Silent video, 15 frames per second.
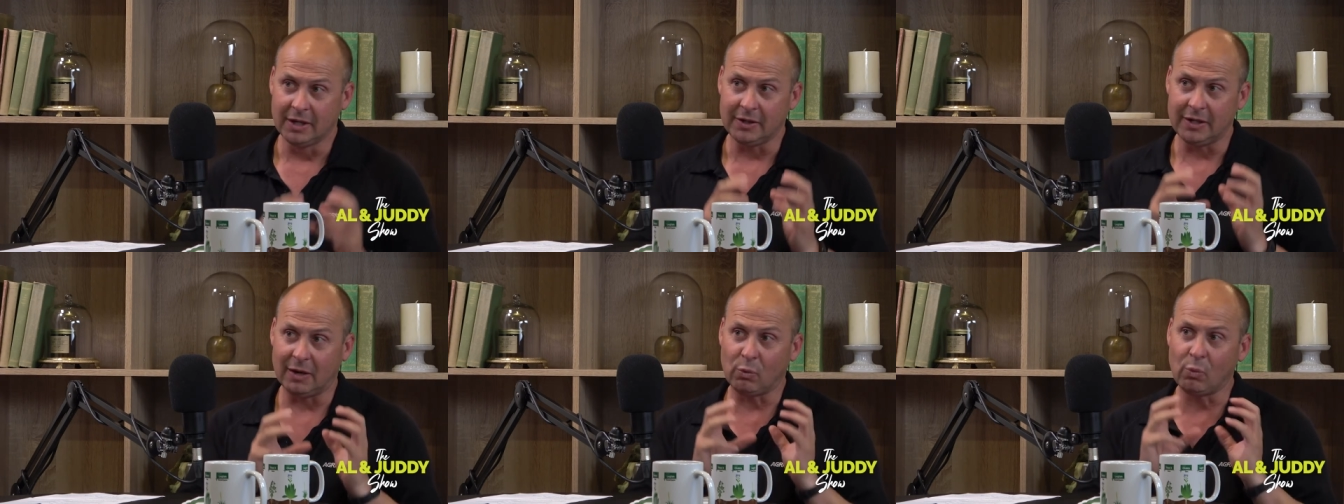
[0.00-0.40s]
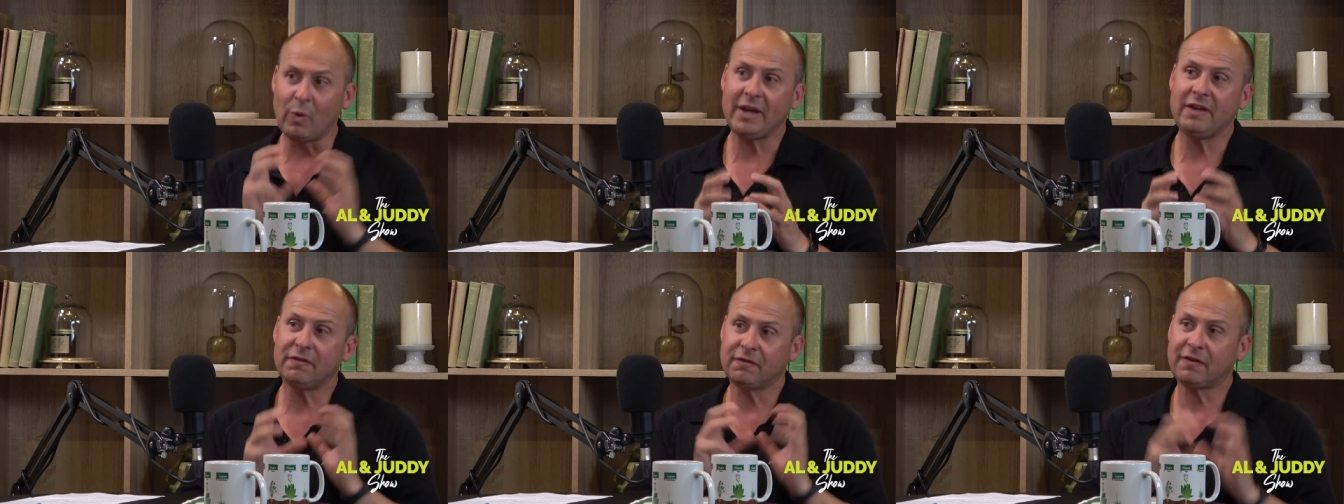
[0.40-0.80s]
Now,
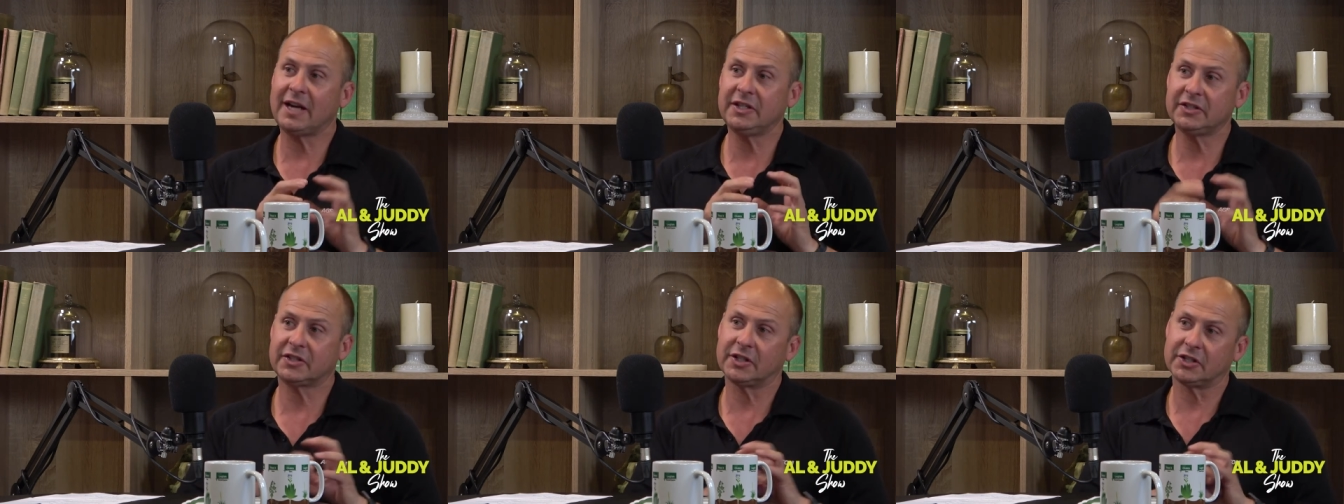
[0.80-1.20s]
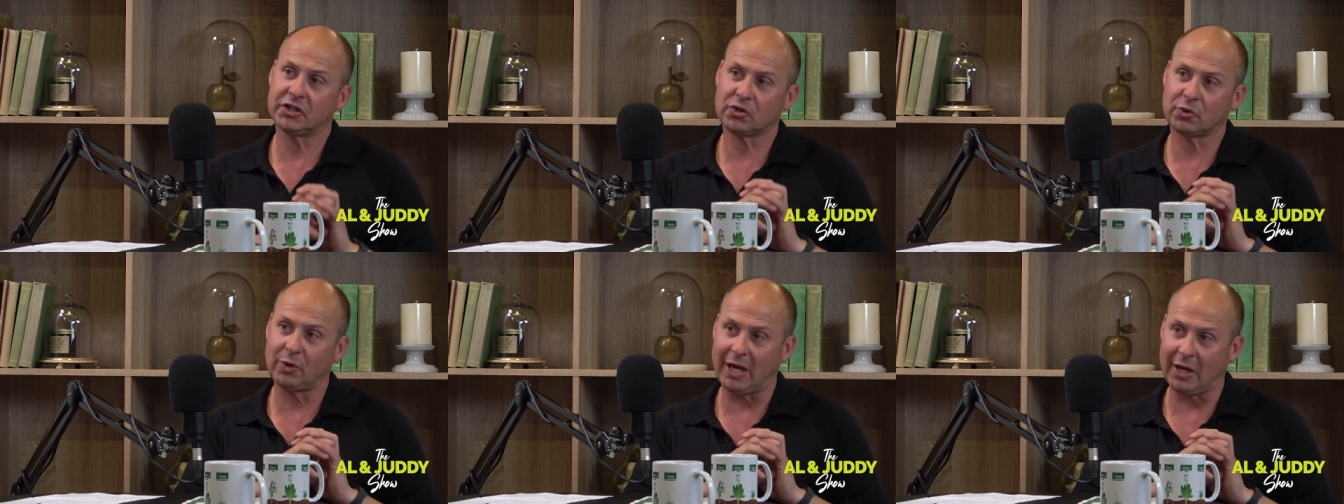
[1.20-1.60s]
we faced
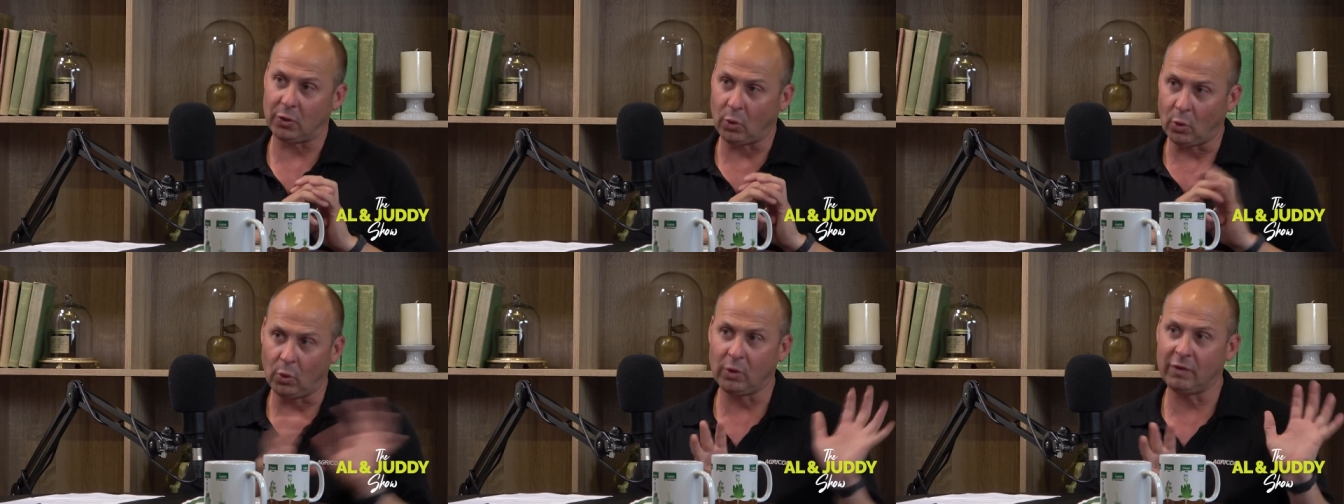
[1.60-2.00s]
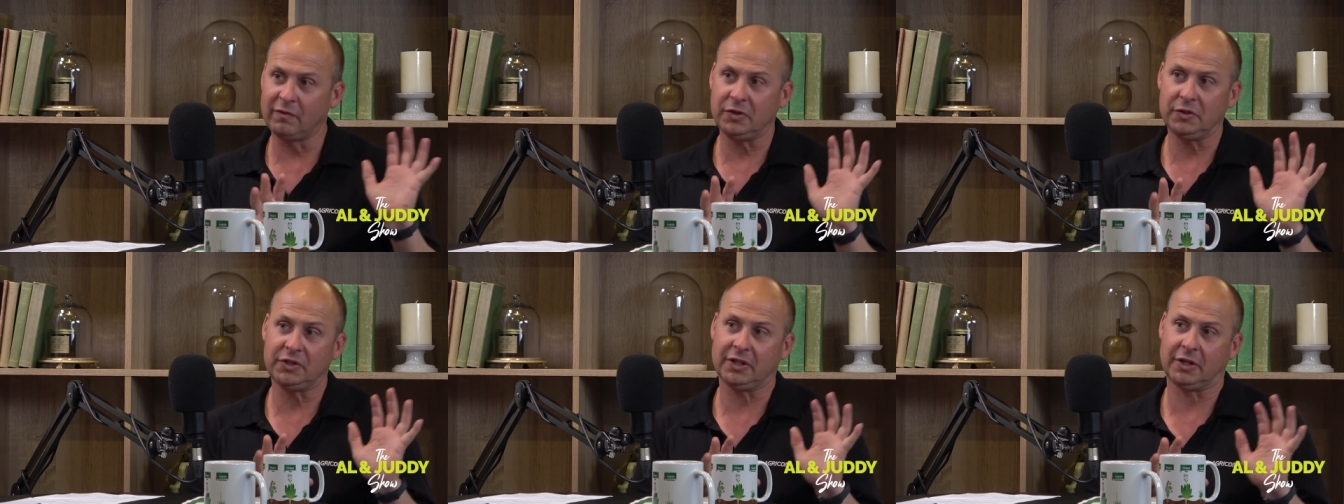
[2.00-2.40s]
this throughout all of
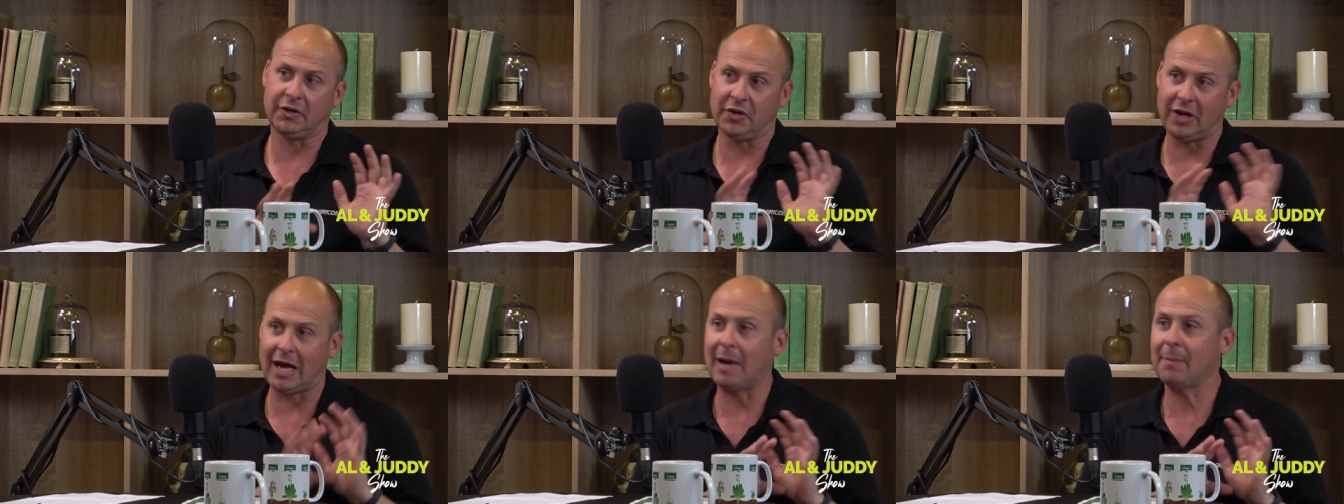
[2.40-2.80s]
New Zealand